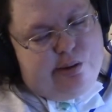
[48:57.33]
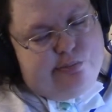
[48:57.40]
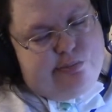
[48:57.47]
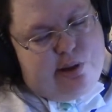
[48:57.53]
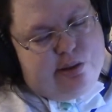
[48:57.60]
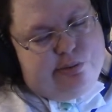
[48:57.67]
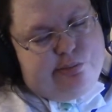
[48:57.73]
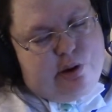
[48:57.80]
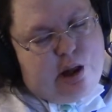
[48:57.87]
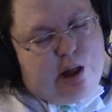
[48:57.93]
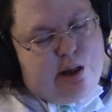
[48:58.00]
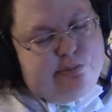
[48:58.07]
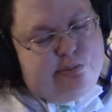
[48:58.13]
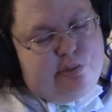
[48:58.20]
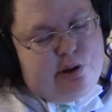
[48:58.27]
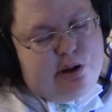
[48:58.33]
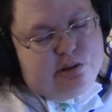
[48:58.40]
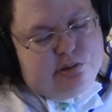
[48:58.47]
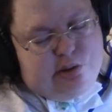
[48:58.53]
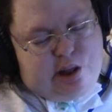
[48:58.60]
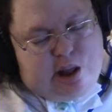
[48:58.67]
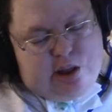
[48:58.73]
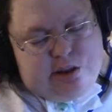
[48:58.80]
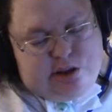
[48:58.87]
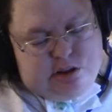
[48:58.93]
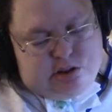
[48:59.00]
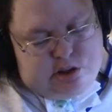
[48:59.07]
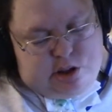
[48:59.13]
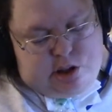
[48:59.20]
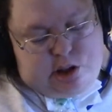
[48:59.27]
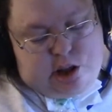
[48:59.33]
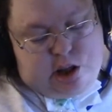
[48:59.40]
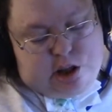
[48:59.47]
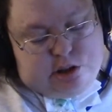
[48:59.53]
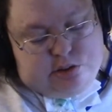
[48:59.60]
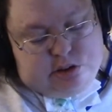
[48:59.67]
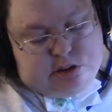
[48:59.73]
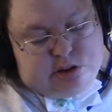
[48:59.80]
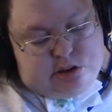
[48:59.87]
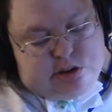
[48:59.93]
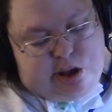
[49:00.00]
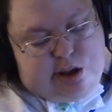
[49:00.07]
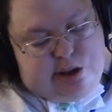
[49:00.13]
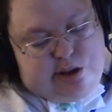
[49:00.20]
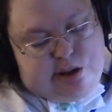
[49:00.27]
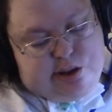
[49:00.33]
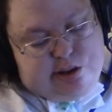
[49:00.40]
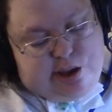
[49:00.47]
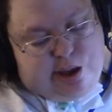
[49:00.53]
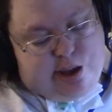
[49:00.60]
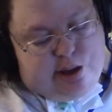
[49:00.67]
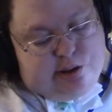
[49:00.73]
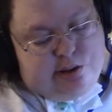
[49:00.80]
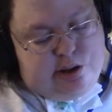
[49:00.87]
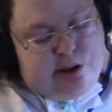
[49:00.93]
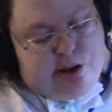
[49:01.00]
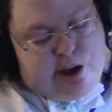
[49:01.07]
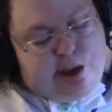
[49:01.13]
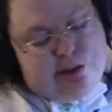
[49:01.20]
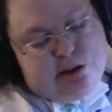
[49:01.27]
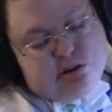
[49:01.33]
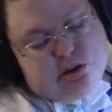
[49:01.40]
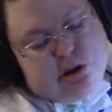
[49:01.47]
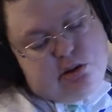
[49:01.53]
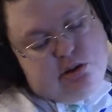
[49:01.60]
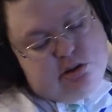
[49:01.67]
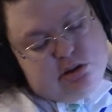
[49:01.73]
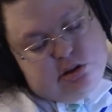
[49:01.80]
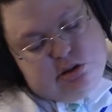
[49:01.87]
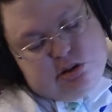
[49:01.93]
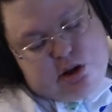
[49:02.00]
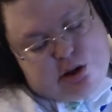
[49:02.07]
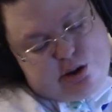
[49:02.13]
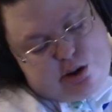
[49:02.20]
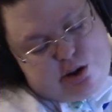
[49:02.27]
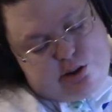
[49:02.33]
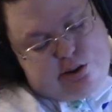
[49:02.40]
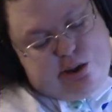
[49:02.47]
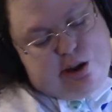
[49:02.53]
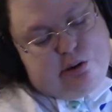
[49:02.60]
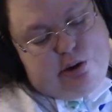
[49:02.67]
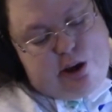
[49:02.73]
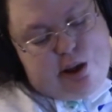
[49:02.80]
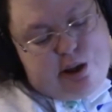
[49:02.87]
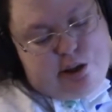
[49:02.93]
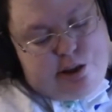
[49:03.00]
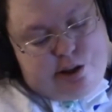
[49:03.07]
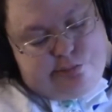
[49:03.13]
But the problem was with all these hoses hanging down, and these hoses they're in